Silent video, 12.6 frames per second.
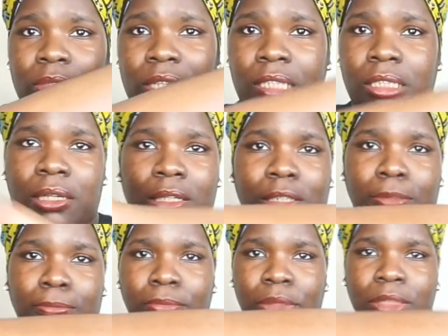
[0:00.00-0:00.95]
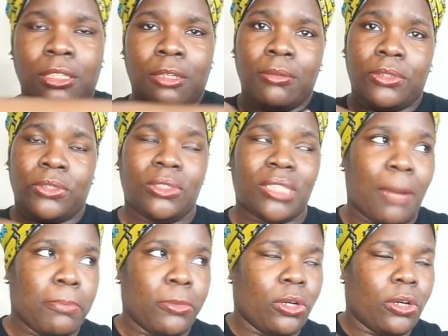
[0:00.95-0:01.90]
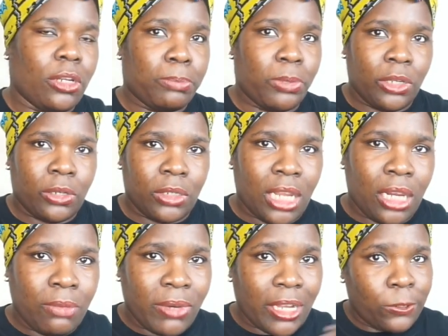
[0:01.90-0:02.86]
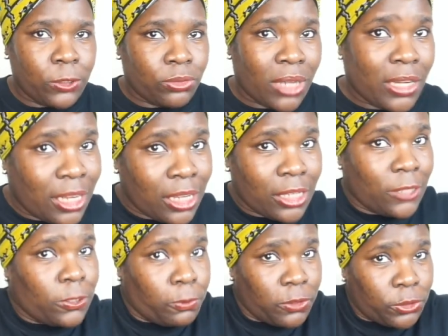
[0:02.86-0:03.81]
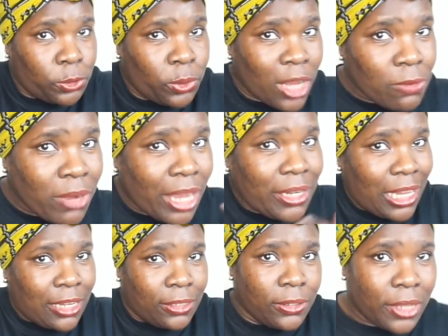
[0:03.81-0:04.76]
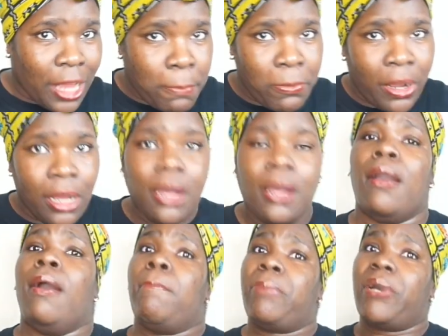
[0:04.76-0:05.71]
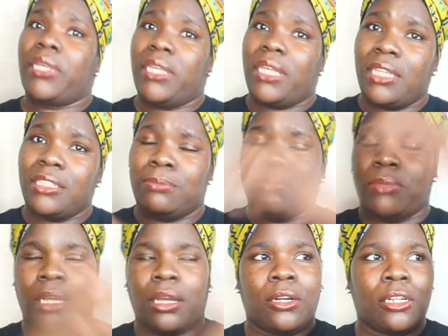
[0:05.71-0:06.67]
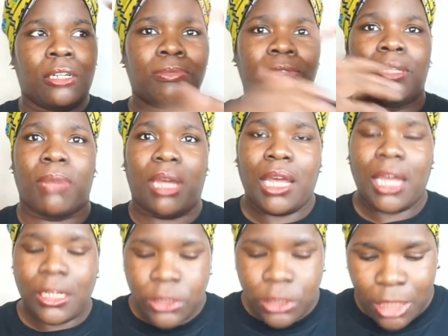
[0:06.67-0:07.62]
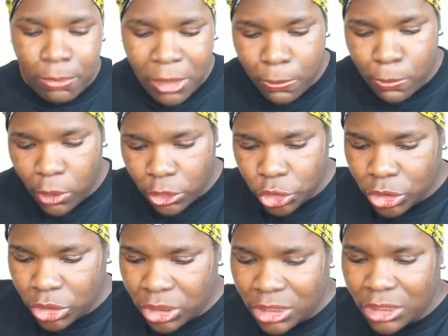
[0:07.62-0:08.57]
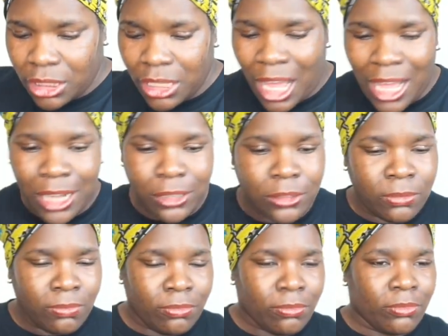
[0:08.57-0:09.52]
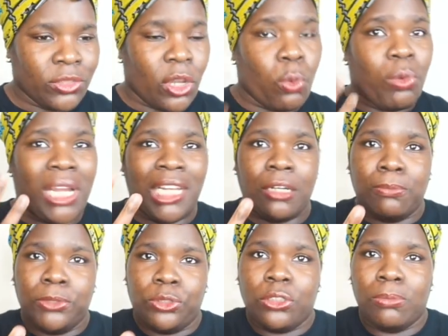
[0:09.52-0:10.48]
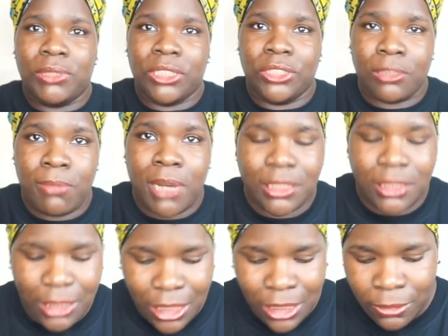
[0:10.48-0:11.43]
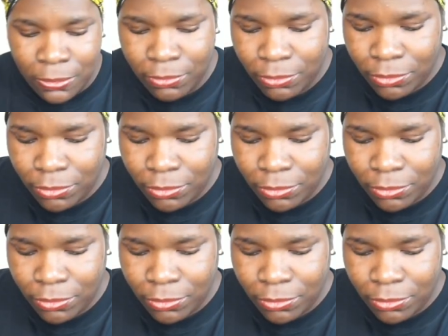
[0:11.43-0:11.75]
and arms because I'm not gonna put it on anywhere else right now because I don't wanna do that right now on camera. But yes, my arms and my hands are being washed to see how well it absorbs into my skin.